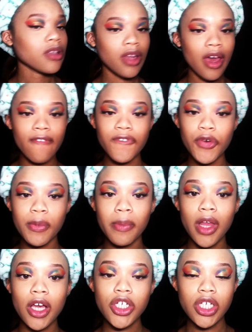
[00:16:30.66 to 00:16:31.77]
Now for
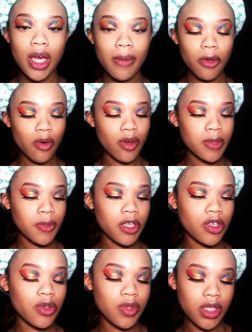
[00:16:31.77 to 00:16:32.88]
blush, I'm going to be
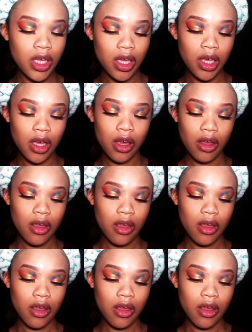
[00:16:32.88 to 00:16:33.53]
using